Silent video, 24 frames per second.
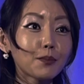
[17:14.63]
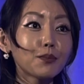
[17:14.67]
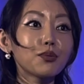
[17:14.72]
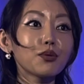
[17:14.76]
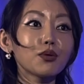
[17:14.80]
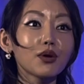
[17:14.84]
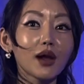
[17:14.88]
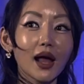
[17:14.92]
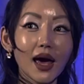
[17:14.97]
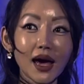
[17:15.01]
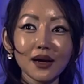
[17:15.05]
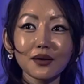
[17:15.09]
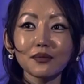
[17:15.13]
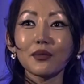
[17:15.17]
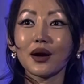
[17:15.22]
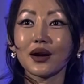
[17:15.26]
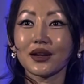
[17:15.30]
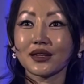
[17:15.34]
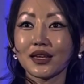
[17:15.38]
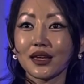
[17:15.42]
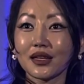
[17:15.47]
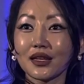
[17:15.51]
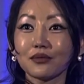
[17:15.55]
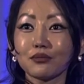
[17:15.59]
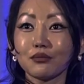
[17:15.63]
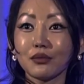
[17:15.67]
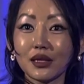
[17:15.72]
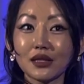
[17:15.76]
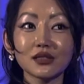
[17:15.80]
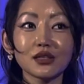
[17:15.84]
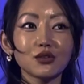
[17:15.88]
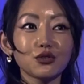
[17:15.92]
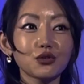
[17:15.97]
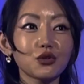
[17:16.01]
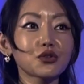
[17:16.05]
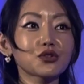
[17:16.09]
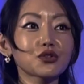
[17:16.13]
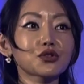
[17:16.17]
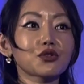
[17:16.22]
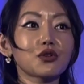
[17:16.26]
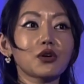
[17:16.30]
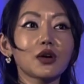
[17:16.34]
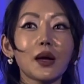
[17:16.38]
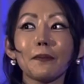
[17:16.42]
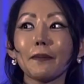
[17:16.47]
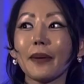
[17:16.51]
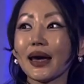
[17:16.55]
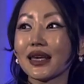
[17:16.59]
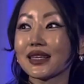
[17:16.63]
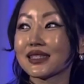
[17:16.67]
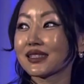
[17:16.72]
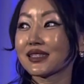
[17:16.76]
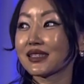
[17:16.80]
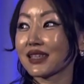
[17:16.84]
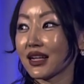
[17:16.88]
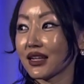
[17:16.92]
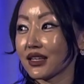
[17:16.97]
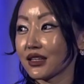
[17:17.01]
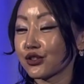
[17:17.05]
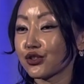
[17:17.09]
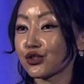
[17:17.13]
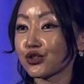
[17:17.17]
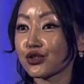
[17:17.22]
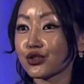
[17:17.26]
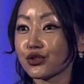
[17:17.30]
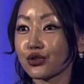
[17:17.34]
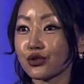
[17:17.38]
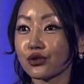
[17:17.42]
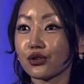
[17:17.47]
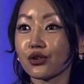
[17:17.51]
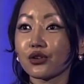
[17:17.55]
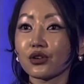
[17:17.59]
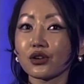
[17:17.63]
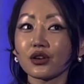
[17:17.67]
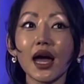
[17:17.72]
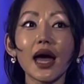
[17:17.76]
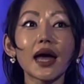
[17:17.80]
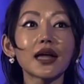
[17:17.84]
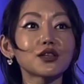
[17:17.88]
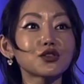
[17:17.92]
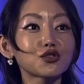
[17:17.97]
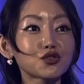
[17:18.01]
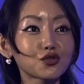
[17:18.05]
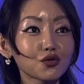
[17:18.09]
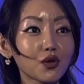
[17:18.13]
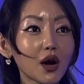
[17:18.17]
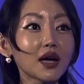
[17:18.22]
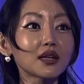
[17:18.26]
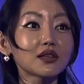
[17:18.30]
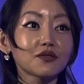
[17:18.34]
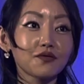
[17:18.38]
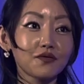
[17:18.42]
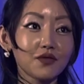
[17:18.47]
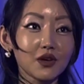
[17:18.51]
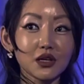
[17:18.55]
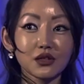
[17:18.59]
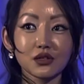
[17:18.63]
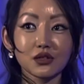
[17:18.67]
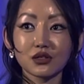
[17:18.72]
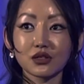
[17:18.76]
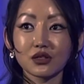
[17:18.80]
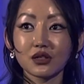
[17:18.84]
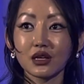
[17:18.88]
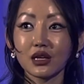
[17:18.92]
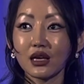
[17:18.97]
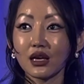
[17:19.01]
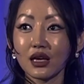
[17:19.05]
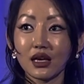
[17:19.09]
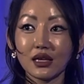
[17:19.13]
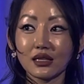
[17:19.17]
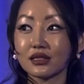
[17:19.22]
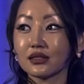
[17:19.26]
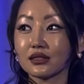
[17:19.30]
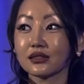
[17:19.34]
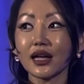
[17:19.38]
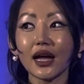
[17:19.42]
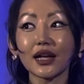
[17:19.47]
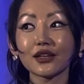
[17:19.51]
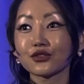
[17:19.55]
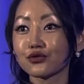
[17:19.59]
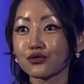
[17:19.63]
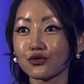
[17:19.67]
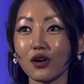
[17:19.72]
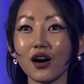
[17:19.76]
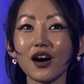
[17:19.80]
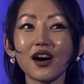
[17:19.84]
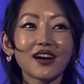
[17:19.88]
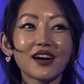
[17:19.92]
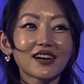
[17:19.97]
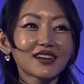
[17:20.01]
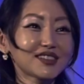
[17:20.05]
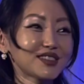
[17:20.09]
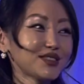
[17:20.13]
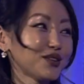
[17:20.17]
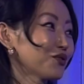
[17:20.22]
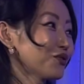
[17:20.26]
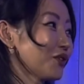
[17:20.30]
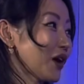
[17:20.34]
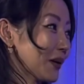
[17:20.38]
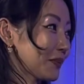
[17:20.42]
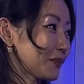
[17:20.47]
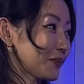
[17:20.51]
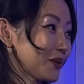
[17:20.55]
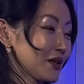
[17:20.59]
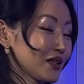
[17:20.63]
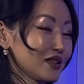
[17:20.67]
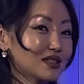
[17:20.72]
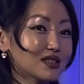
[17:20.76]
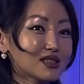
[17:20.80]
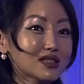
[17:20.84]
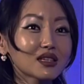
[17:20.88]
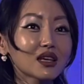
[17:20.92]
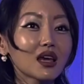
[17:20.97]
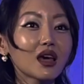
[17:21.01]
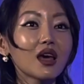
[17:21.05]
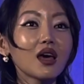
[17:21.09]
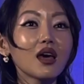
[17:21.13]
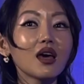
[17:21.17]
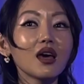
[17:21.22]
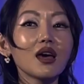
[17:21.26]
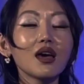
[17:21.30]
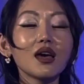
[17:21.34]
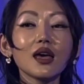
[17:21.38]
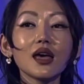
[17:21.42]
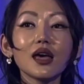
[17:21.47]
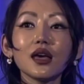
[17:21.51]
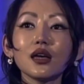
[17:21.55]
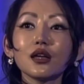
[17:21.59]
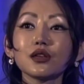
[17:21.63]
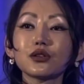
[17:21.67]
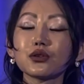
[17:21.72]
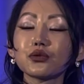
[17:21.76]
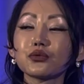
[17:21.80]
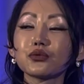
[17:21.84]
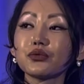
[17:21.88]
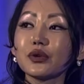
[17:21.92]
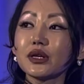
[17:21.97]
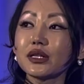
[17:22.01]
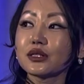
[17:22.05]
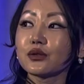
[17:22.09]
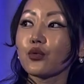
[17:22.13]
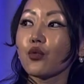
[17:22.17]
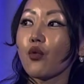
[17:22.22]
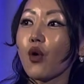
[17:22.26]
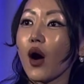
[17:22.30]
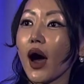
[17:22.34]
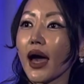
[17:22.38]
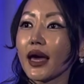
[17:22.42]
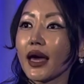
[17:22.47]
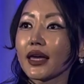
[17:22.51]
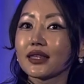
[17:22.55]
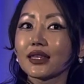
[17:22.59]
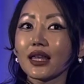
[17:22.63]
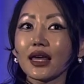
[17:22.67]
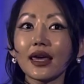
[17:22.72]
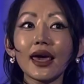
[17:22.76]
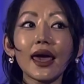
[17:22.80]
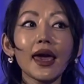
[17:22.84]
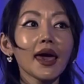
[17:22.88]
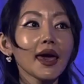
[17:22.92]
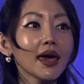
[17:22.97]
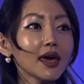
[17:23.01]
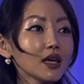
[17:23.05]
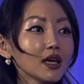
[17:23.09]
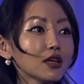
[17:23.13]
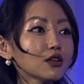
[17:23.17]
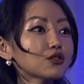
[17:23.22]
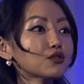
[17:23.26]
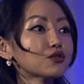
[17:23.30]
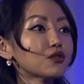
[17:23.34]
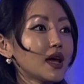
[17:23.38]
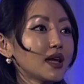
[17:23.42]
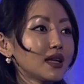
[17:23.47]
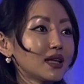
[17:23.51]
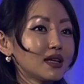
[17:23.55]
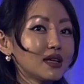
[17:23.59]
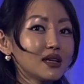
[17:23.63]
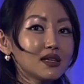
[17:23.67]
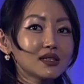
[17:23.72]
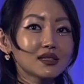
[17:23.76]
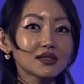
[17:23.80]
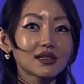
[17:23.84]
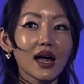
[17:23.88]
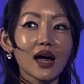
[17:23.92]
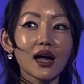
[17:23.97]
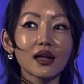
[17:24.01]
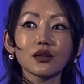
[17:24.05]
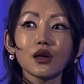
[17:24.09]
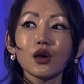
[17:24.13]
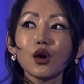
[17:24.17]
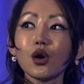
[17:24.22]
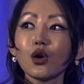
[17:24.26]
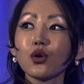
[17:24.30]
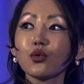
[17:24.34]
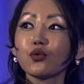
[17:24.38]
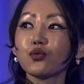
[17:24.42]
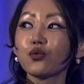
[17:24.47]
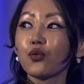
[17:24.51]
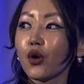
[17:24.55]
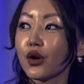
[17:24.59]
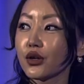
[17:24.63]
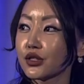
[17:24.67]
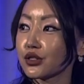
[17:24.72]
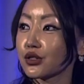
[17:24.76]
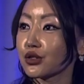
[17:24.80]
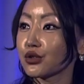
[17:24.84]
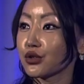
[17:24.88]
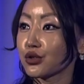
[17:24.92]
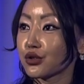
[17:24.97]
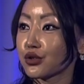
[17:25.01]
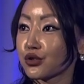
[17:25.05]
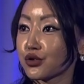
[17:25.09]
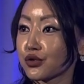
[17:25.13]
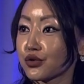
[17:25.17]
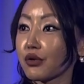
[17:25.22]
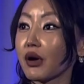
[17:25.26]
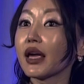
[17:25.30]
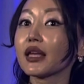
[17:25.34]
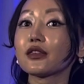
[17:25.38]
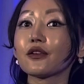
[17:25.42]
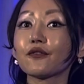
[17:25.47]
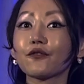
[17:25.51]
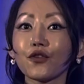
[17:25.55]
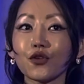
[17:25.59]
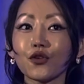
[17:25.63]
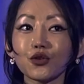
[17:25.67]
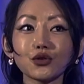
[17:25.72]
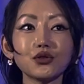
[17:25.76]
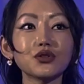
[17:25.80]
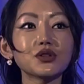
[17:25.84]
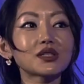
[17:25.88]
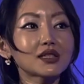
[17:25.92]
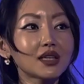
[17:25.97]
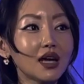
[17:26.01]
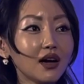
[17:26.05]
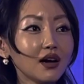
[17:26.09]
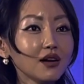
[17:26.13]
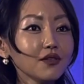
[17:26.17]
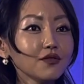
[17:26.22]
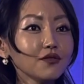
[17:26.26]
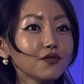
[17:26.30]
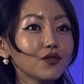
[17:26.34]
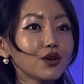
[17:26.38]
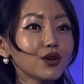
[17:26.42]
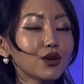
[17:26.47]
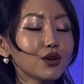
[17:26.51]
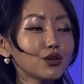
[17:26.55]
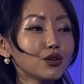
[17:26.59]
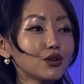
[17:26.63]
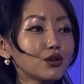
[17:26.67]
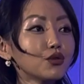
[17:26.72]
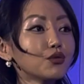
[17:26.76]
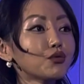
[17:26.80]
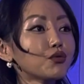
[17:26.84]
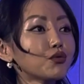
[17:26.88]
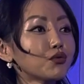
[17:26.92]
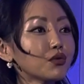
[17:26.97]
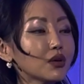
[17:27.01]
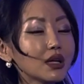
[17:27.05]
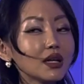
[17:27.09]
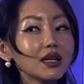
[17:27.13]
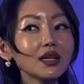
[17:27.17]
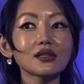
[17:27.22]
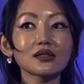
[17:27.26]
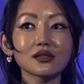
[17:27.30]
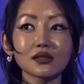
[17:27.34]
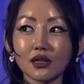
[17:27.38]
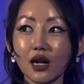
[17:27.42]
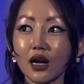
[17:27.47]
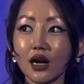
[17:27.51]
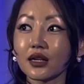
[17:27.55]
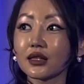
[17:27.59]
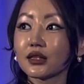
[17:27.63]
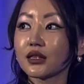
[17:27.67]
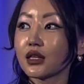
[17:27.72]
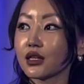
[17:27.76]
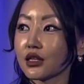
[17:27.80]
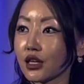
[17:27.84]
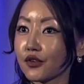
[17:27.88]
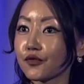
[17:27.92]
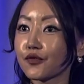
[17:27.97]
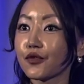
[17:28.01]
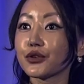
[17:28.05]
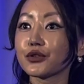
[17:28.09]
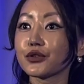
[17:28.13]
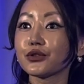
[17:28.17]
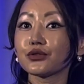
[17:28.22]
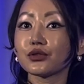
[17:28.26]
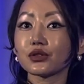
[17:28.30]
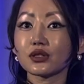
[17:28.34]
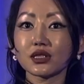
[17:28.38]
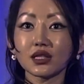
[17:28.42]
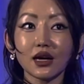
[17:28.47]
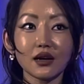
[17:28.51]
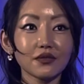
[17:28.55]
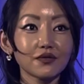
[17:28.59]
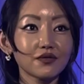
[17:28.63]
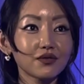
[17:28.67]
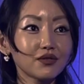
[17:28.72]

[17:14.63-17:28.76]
Black market means in North Korea by selling sugar and dried fish. It's not drugs or weapons. The reason why they hate trading is that once you trade for yourself, you really start thinking for yourself.